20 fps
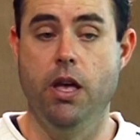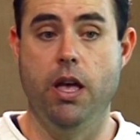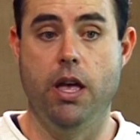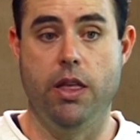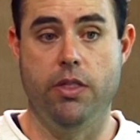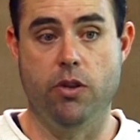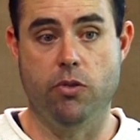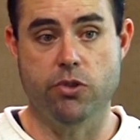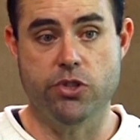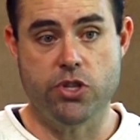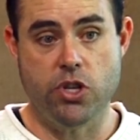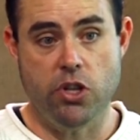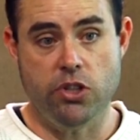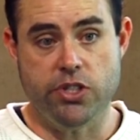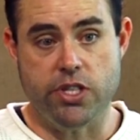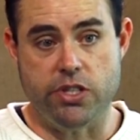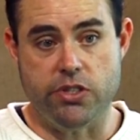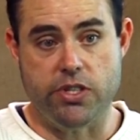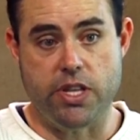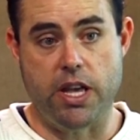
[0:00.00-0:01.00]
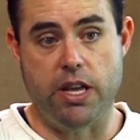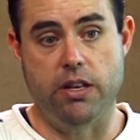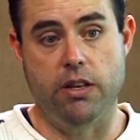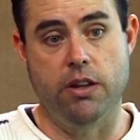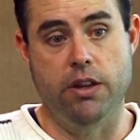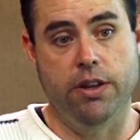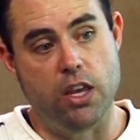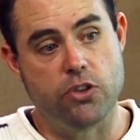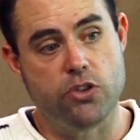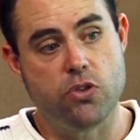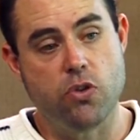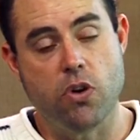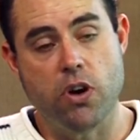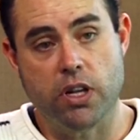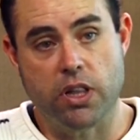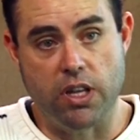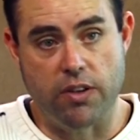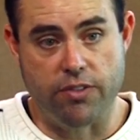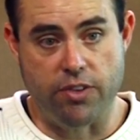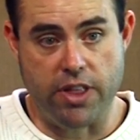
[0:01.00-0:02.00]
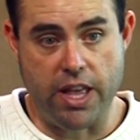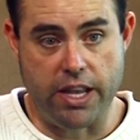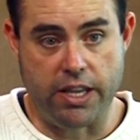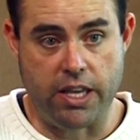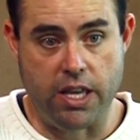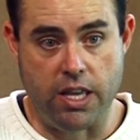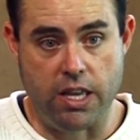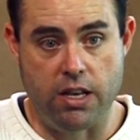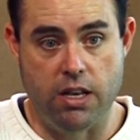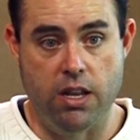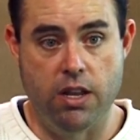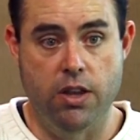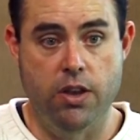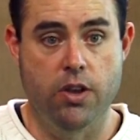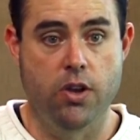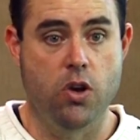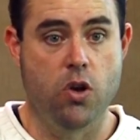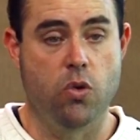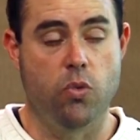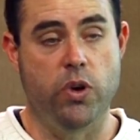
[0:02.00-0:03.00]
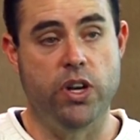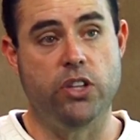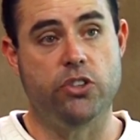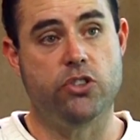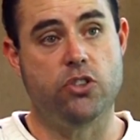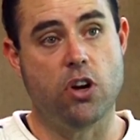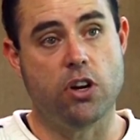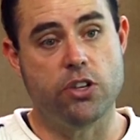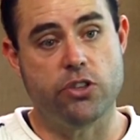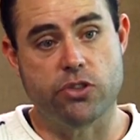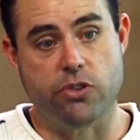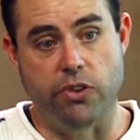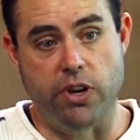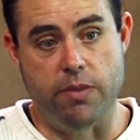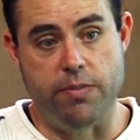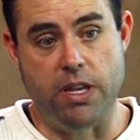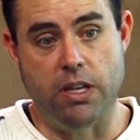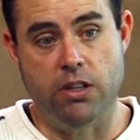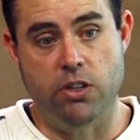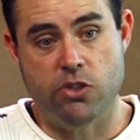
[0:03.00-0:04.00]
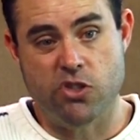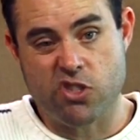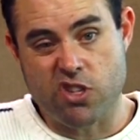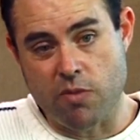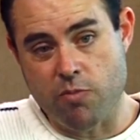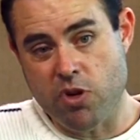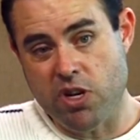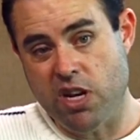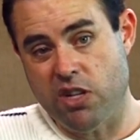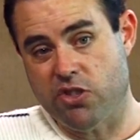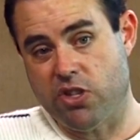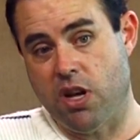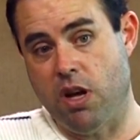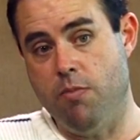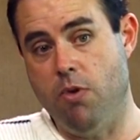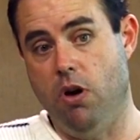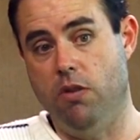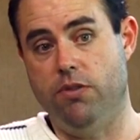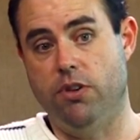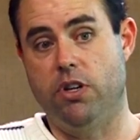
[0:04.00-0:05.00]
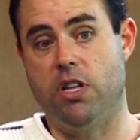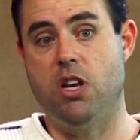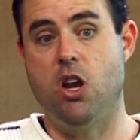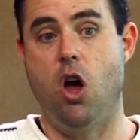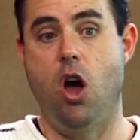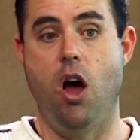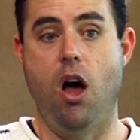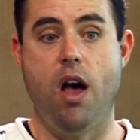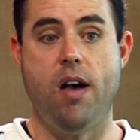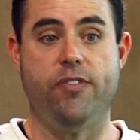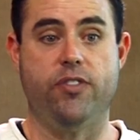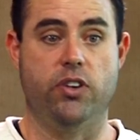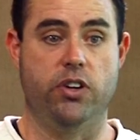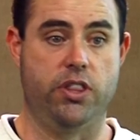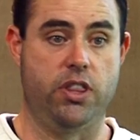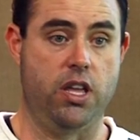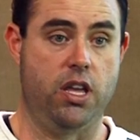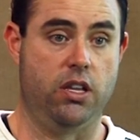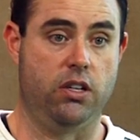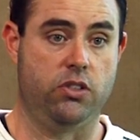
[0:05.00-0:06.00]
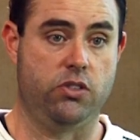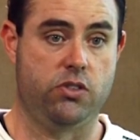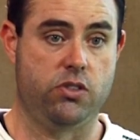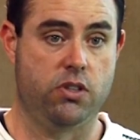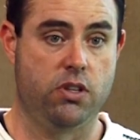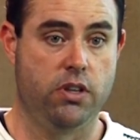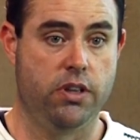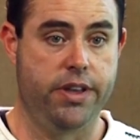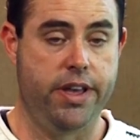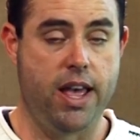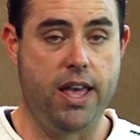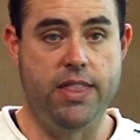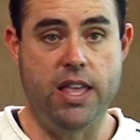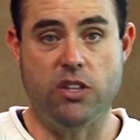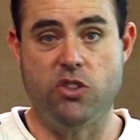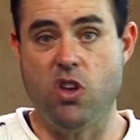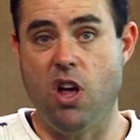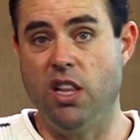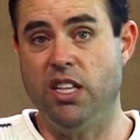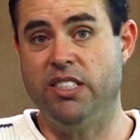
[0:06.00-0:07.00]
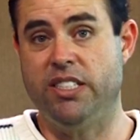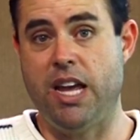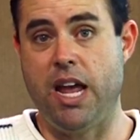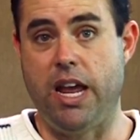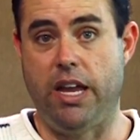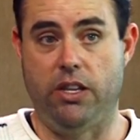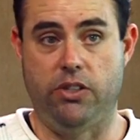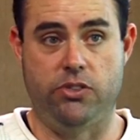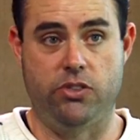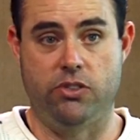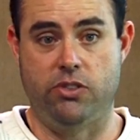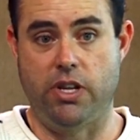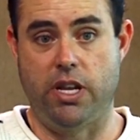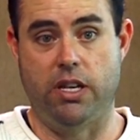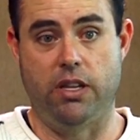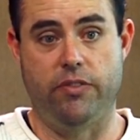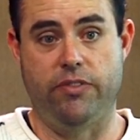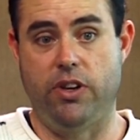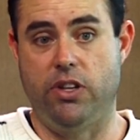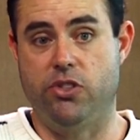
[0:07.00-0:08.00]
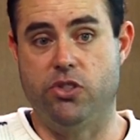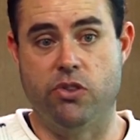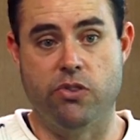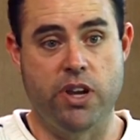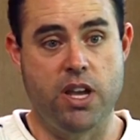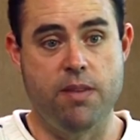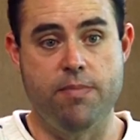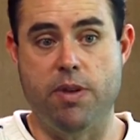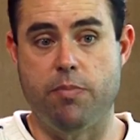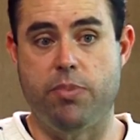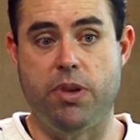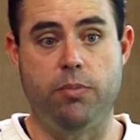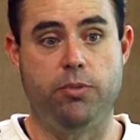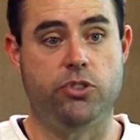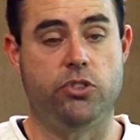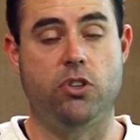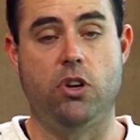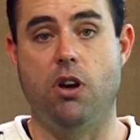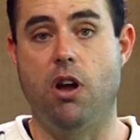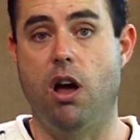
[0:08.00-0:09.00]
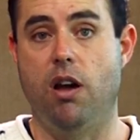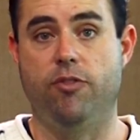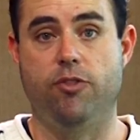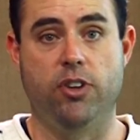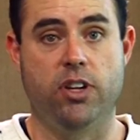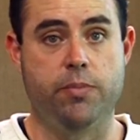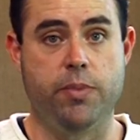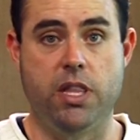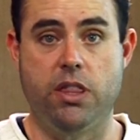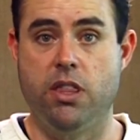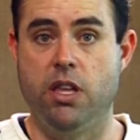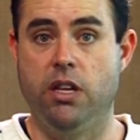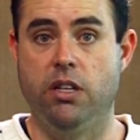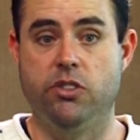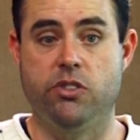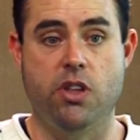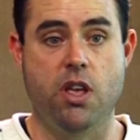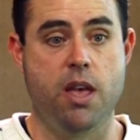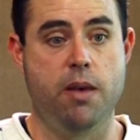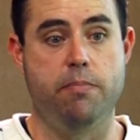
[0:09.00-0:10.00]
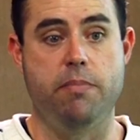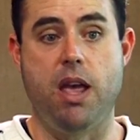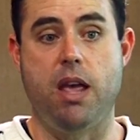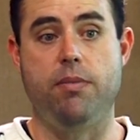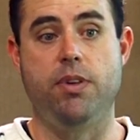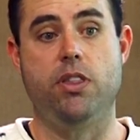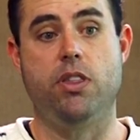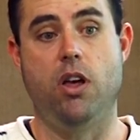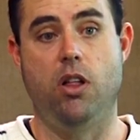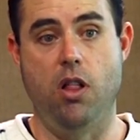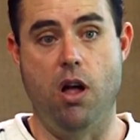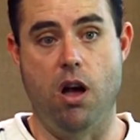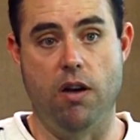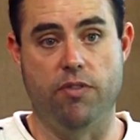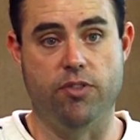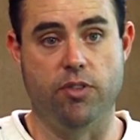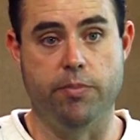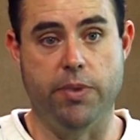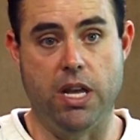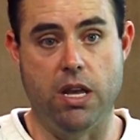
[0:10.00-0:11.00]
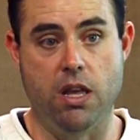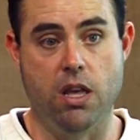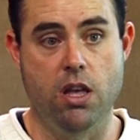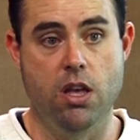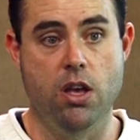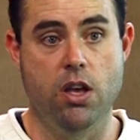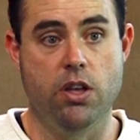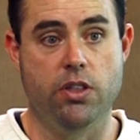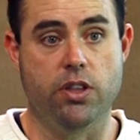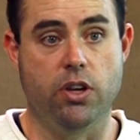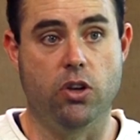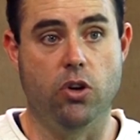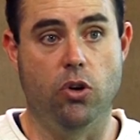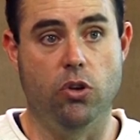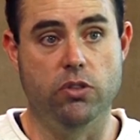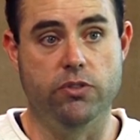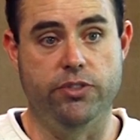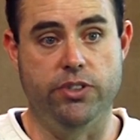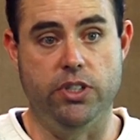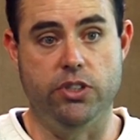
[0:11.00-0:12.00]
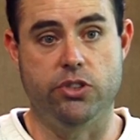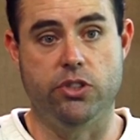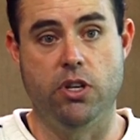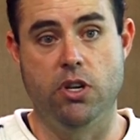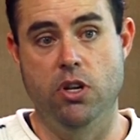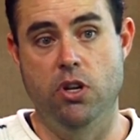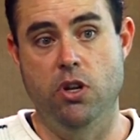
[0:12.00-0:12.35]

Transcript: And the result is that historically for that kid, when he started screaming, someone has come over and offered things. And that's all it takes. It's like if I scream and people start offering me things, maybe they'll offer me the goldfish.